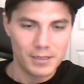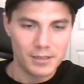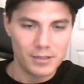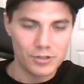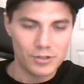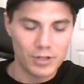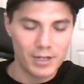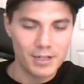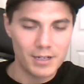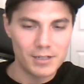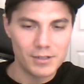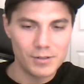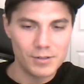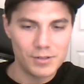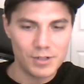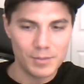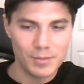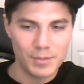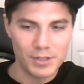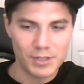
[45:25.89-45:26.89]
trying to do
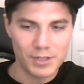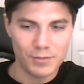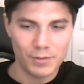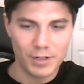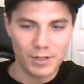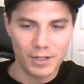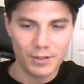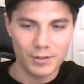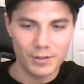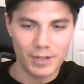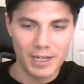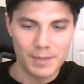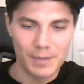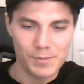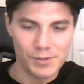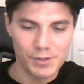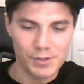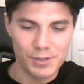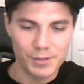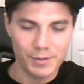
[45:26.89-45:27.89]
too much of what other
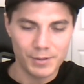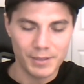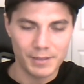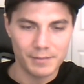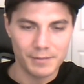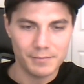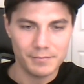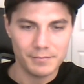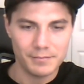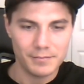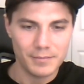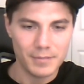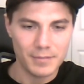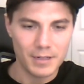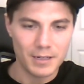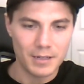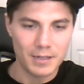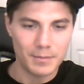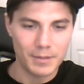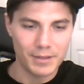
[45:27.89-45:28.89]
games are doing.
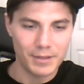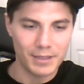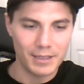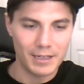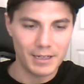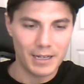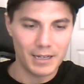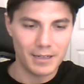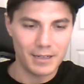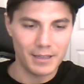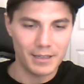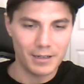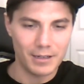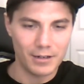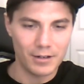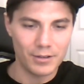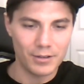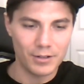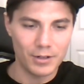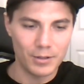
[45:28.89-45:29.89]
I think they kind of like
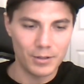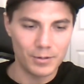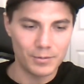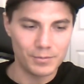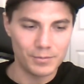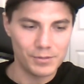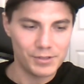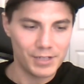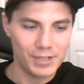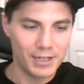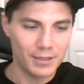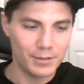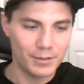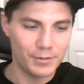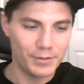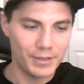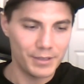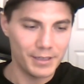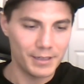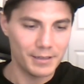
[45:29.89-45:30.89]
are their own
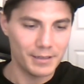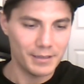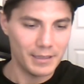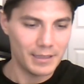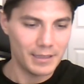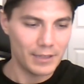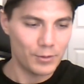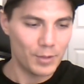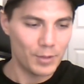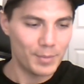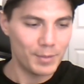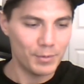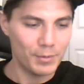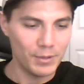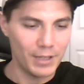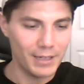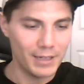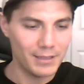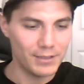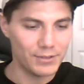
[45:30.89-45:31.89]
standalone thing. And that's why
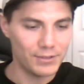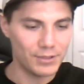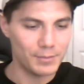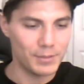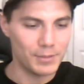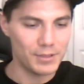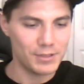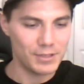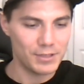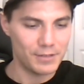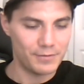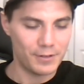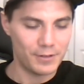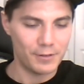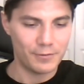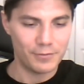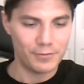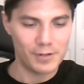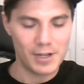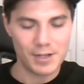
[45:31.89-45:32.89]
people liked it so much. It
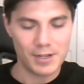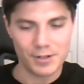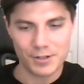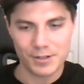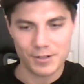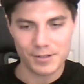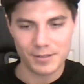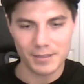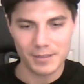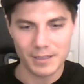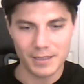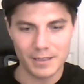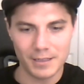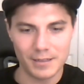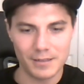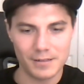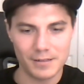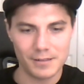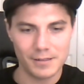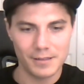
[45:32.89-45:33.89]
felt fresh,
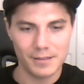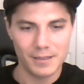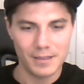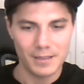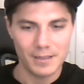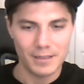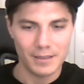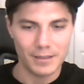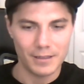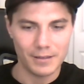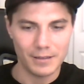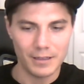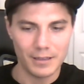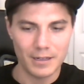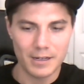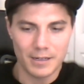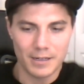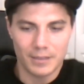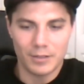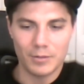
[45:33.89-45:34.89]
and
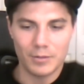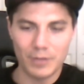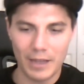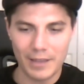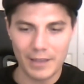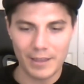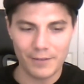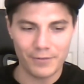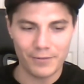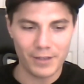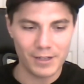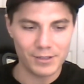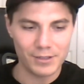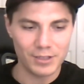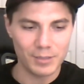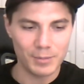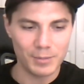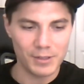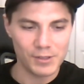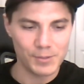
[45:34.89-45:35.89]
you had that
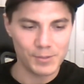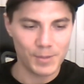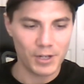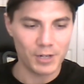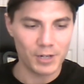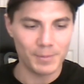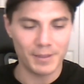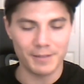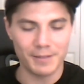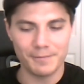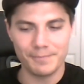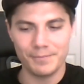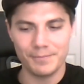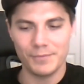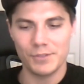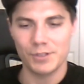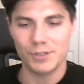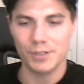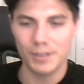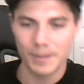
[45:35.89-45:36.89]
fantasy of being Spider-Man.
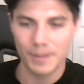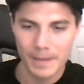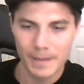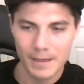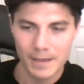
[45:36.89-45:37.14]
So